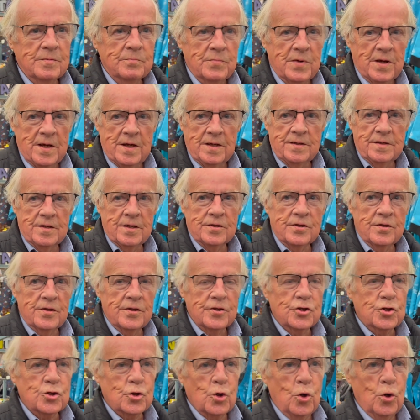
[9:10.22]
behind the
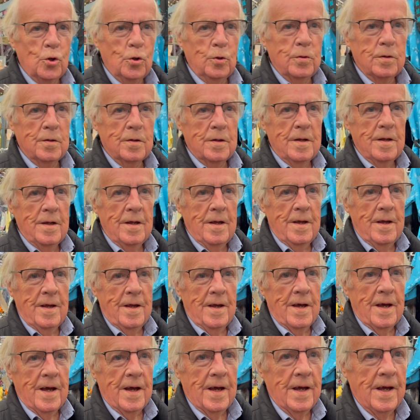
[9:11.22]
stall,
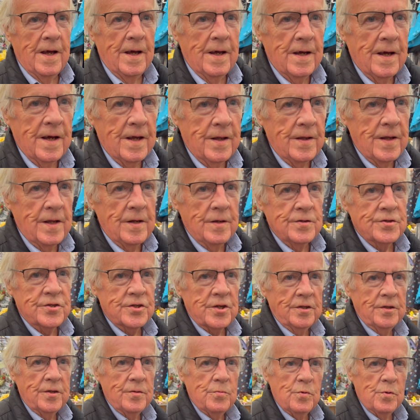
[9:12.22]
and then
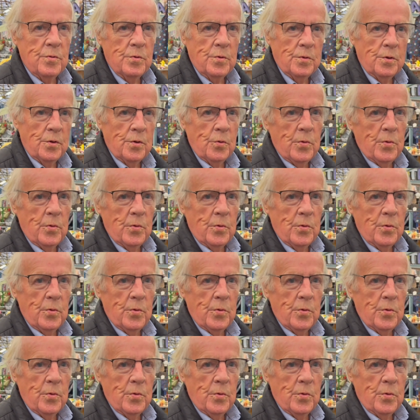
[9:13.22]
suddenly we were